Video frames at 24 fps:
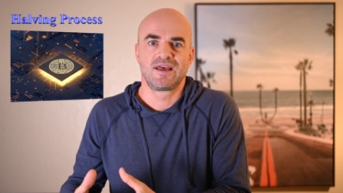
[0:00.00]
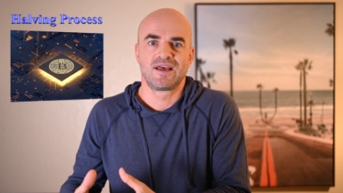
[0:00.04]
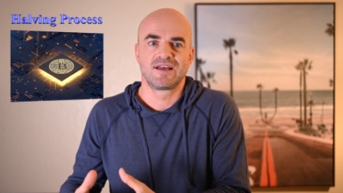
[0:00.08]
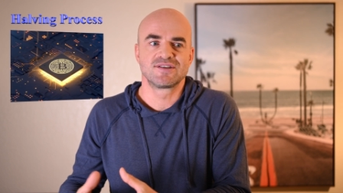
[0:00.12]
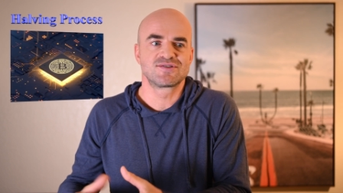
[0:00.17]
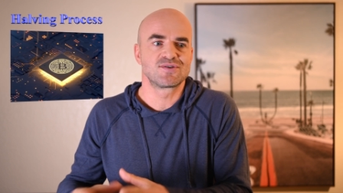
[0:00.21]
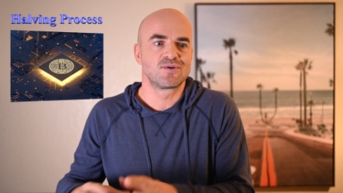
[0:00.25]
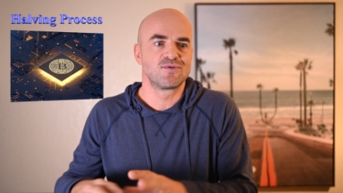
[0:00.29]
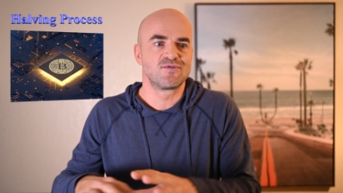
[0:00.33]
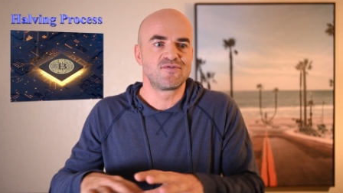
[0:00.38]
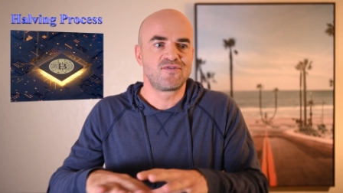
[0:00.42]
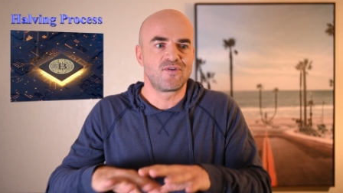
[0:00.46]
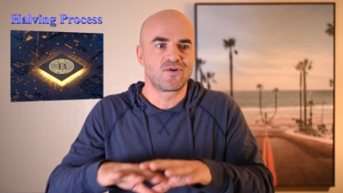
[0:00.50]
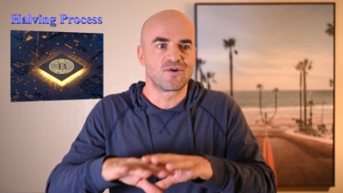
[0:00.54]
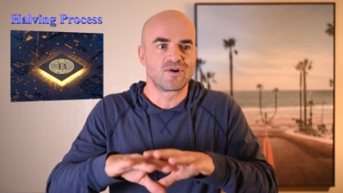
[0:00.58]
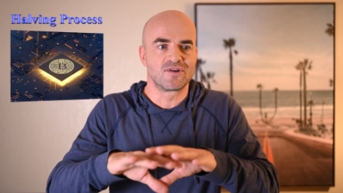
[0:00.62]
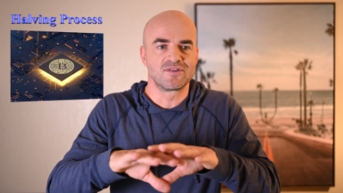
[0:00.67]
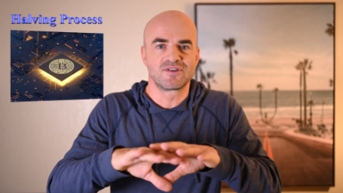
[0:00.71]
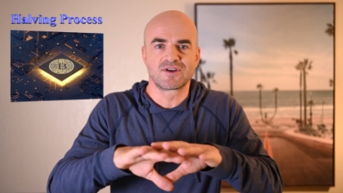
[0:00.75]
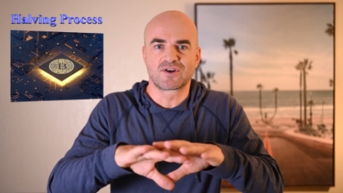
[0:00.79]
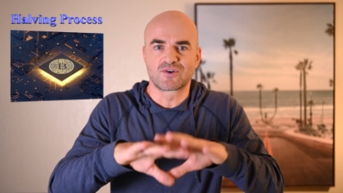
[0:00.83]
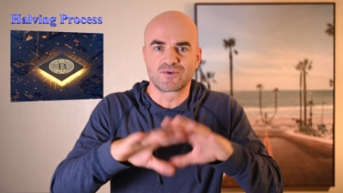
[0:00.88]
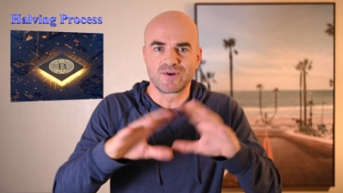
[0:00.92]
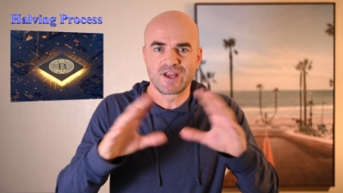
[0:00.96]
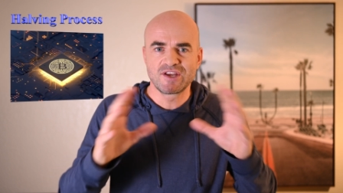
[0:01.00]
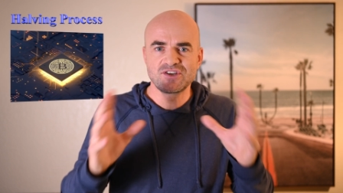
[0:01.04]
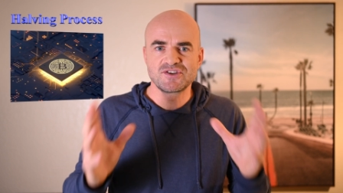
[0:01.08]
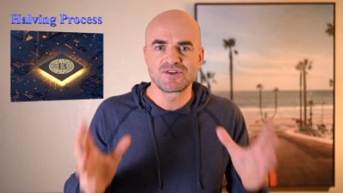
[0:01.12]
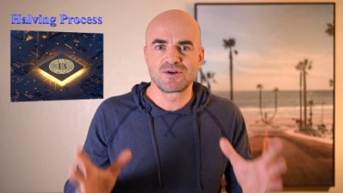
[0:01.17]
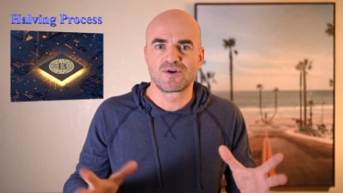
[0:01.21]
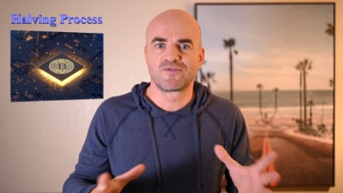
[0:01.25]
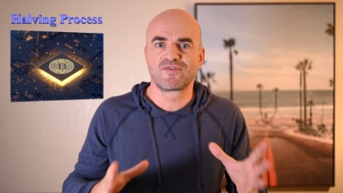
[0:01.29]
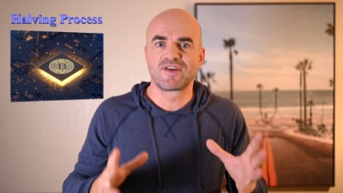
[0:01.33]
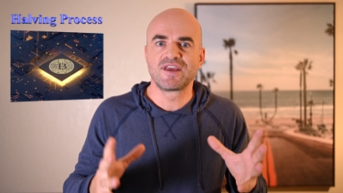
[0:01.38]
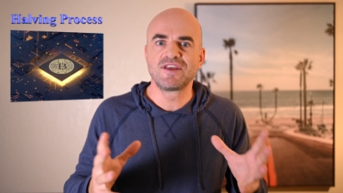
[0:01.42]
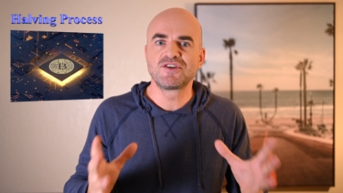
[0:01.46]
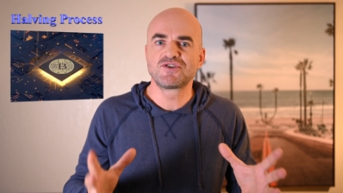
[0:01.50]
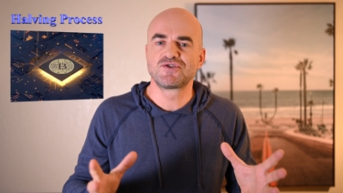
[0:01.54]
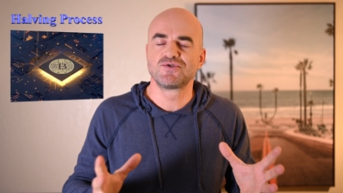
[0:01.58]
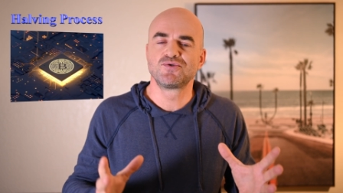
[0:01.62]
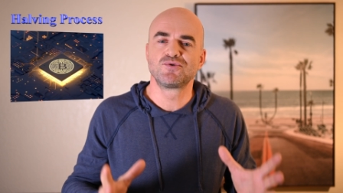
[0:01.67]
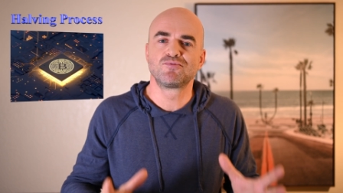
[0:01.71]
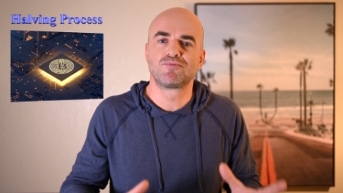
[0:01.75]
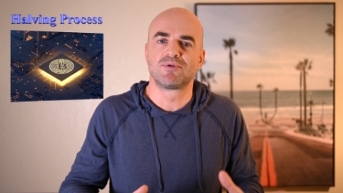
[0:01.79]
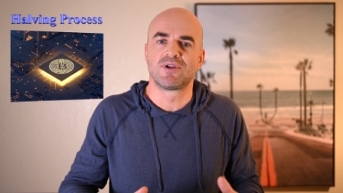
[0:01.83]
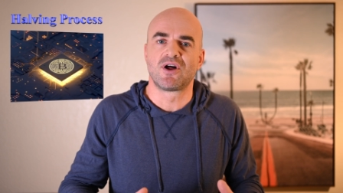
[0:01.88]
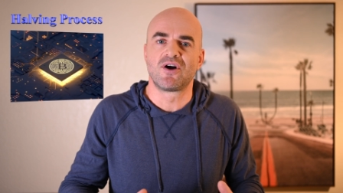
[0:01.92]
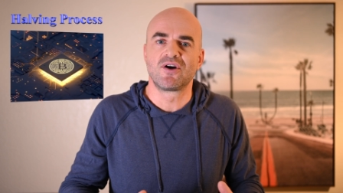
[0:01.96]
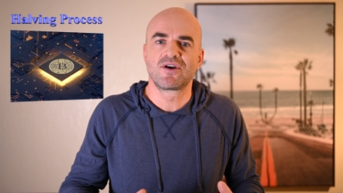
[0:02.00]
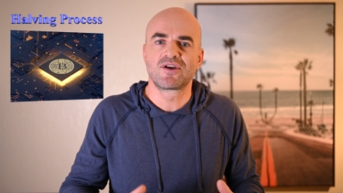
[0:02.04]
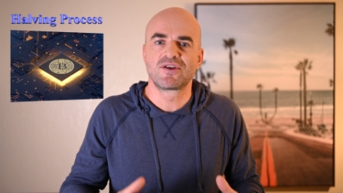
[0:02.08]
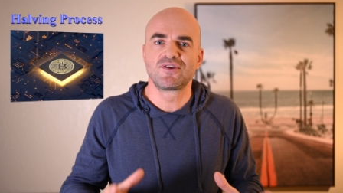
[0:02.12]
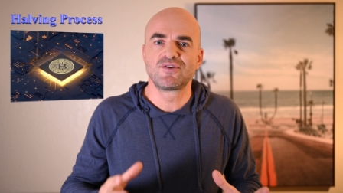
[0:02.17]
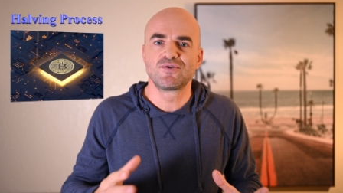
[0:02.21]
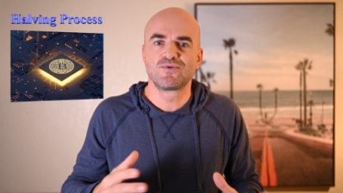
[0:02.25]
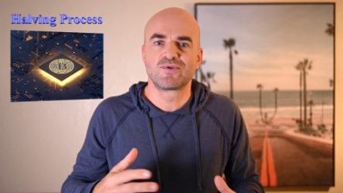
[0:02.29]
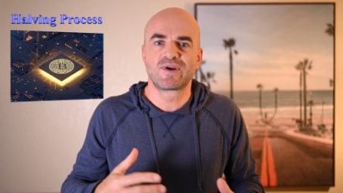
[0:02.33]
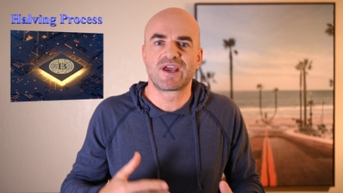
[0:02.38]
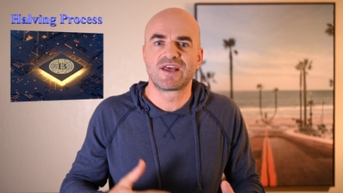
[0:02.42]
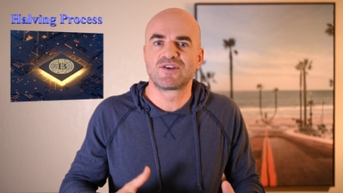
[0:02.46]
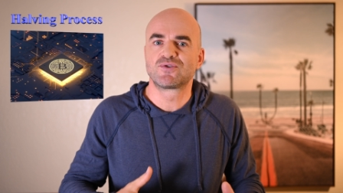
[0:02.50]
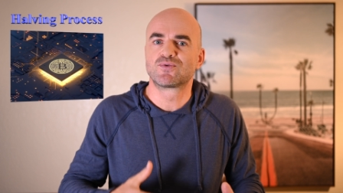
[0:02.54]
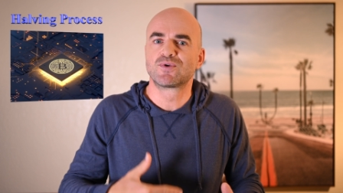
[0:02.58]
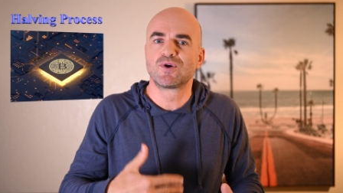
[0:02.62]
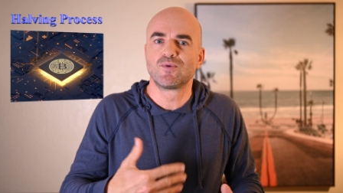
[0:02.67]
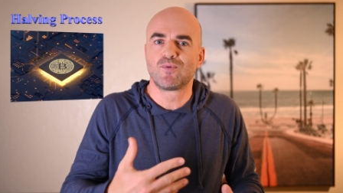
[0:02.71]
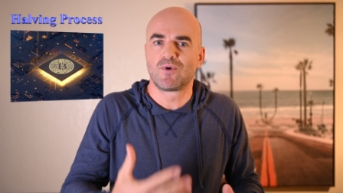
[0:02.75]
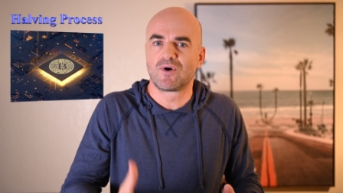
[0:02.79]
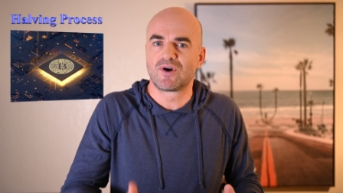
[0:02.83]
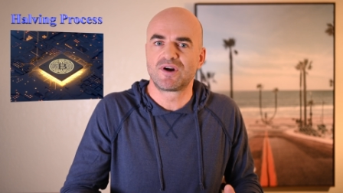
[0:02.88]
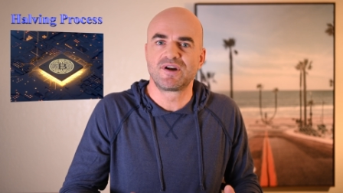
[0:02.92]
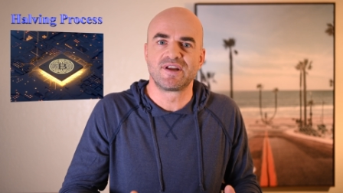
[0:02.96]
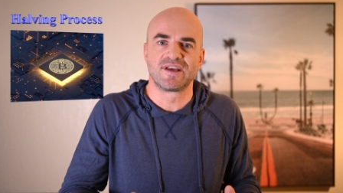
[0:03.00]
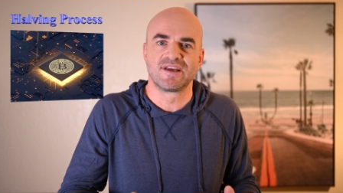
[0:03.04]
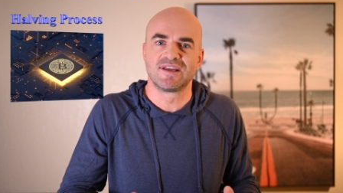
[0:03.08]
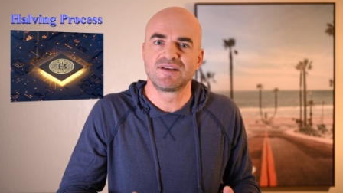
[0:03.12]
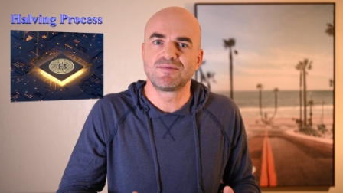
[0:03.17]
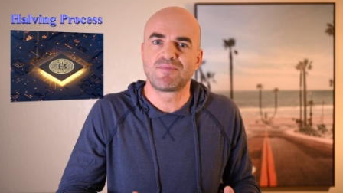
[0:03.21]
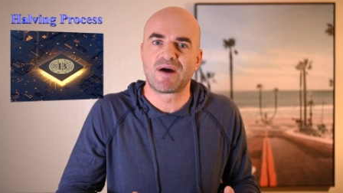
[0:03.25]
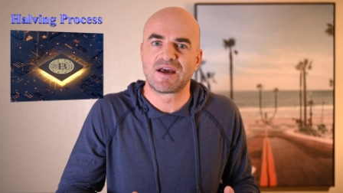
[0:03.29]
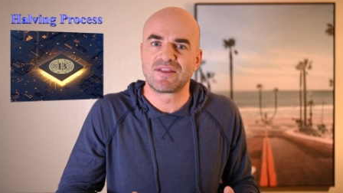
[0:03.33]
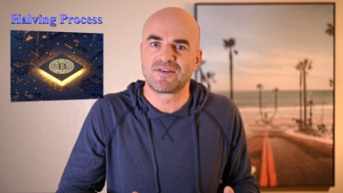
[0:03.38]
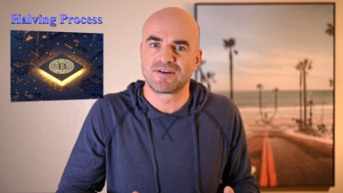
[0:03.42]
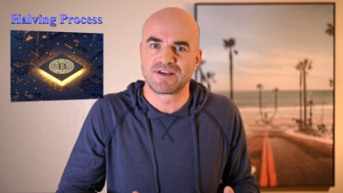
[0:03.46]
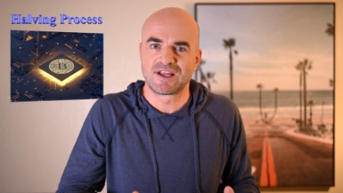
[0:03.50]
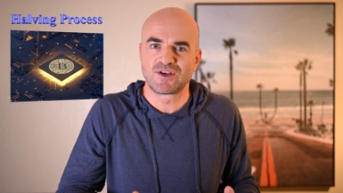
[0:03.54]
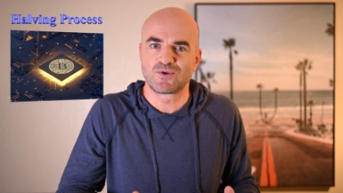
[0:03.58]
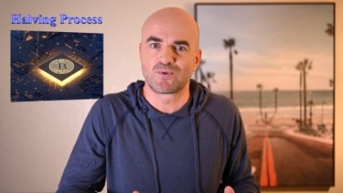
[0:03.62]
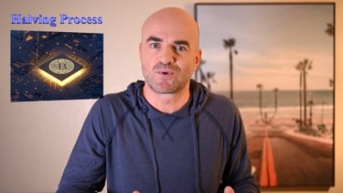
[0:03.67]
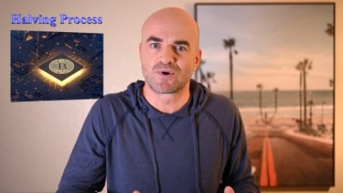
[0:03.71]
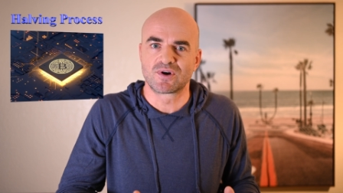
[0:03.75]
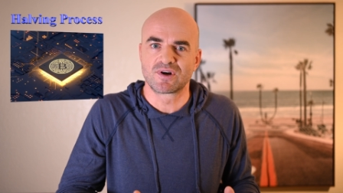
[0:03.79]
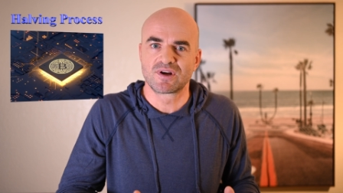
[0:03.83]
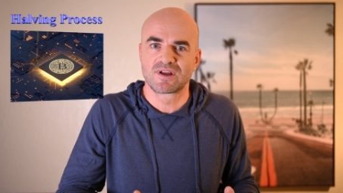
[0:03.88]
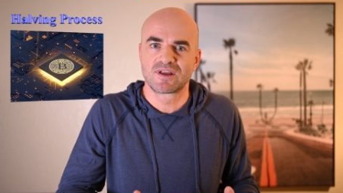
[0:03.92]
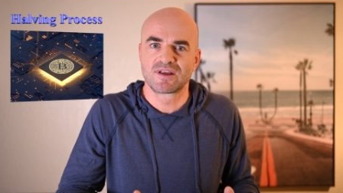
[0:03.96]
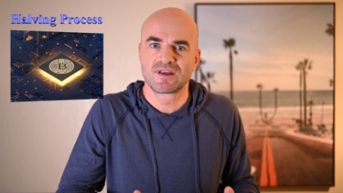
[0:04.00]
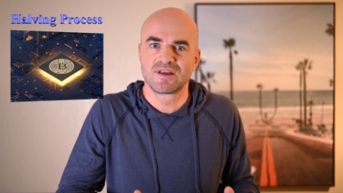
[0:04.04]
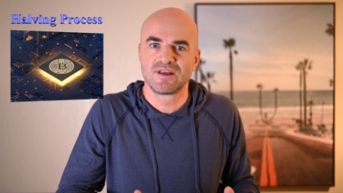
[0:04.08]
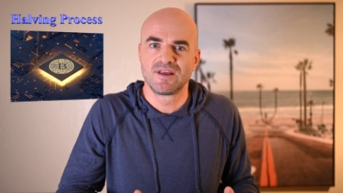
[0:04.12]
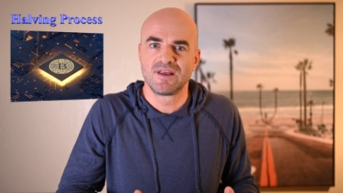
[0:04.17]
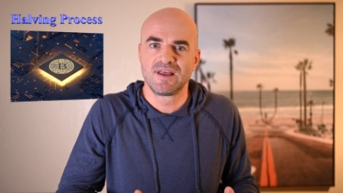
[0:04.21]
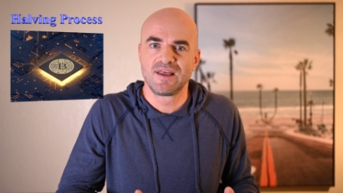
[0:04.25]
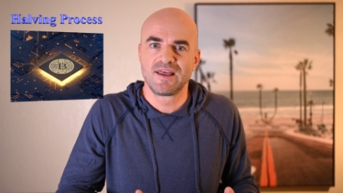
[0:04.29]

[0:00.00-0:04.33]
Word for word: And so for the creation of each new block, you get rewarded by the network